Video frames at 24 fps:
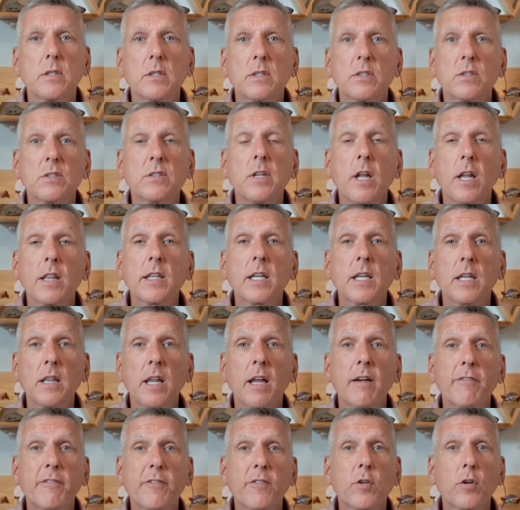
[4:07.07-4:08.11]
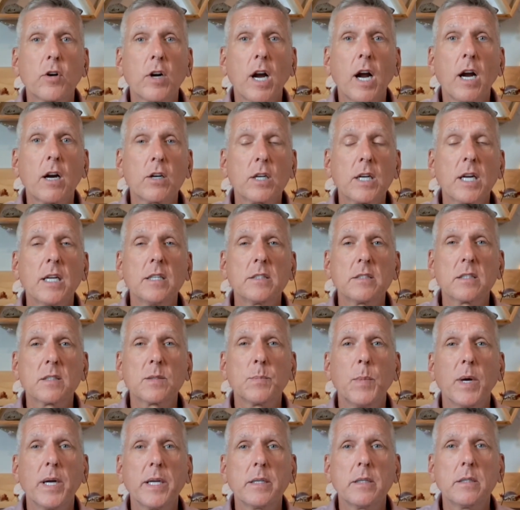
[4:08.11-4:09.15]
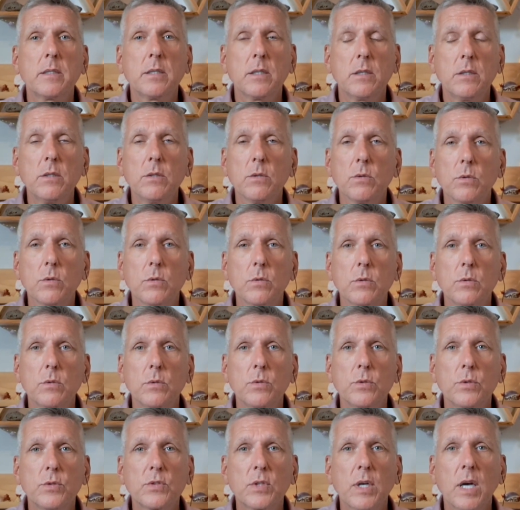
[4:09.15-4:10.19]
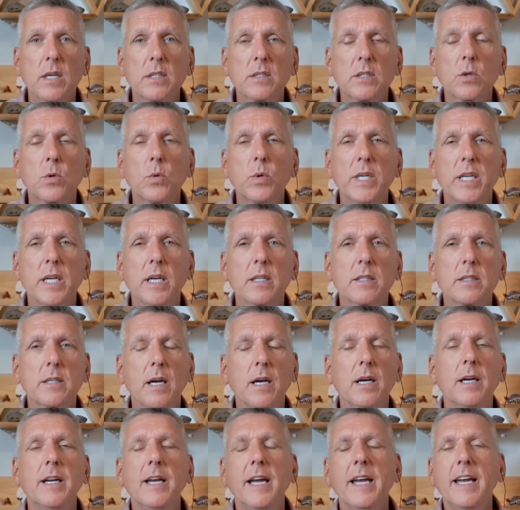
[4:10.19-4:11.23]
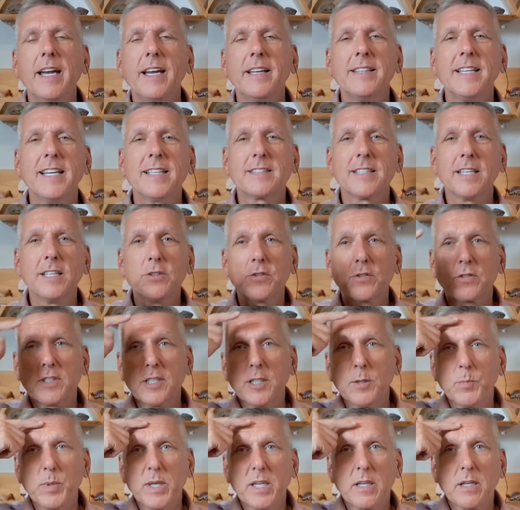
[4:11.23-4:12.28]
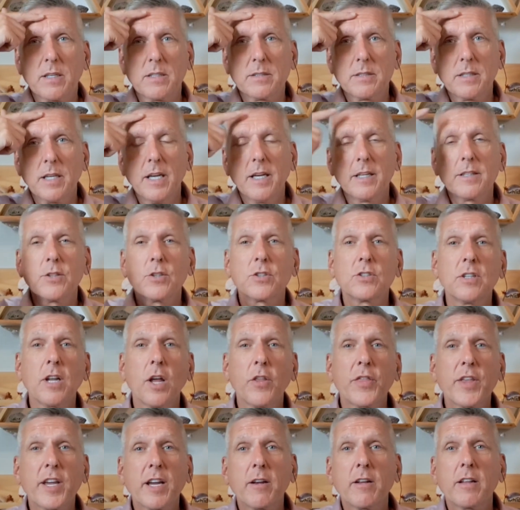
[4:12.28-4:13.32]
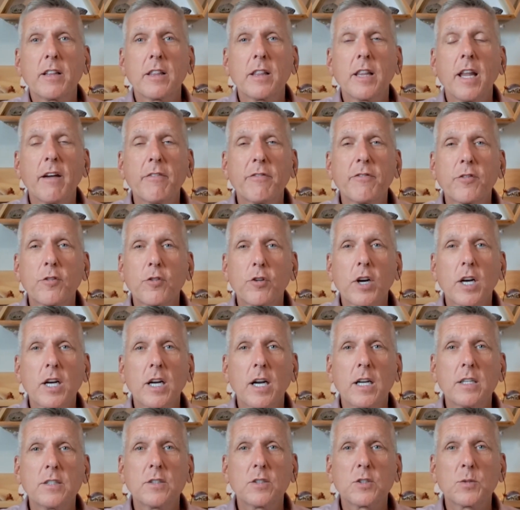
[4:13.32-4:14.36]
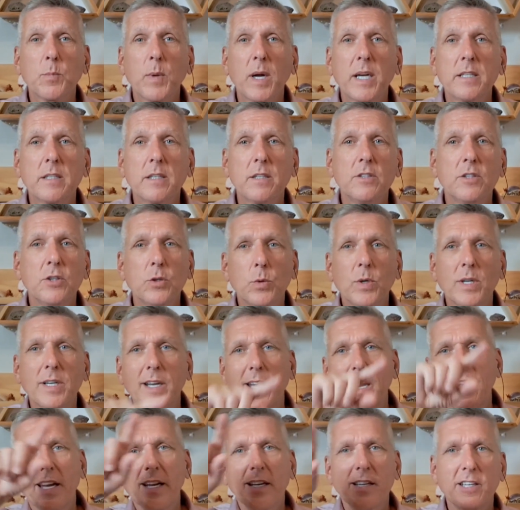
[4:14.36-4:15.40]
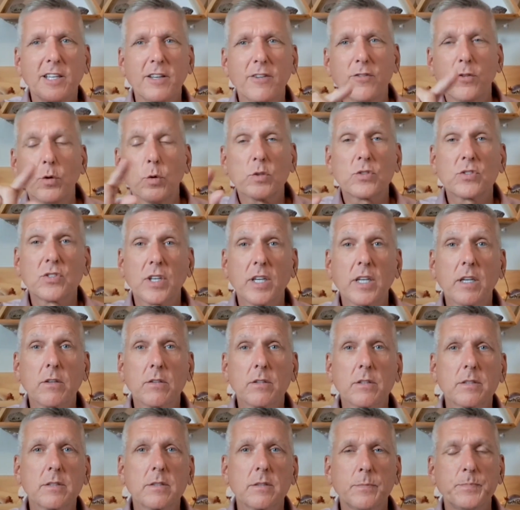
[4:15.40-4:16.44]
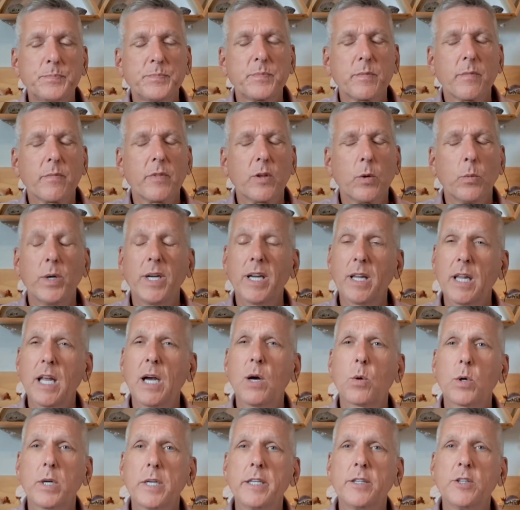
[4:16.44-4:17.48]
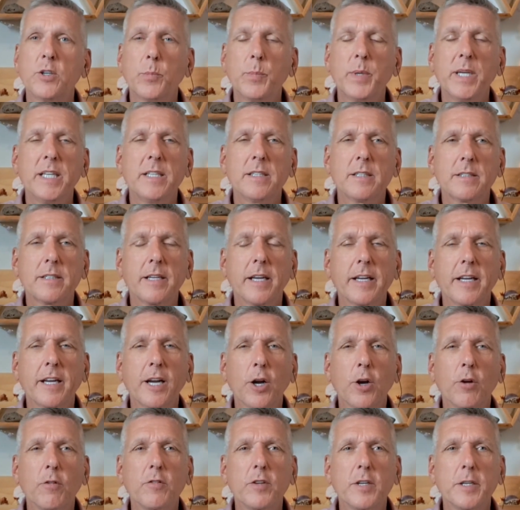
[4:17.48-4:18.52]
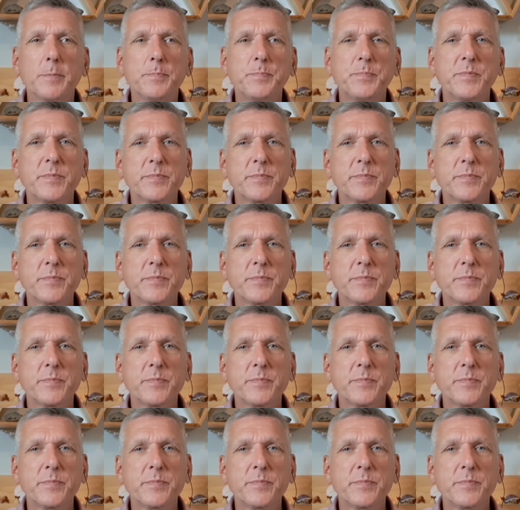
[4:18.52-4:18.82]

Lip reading: There's nothing left for our conscious mind to do. And that's interesting because there's nothing left for our conscious mind to do in any of those cycles. We allow our inner being to take care of it.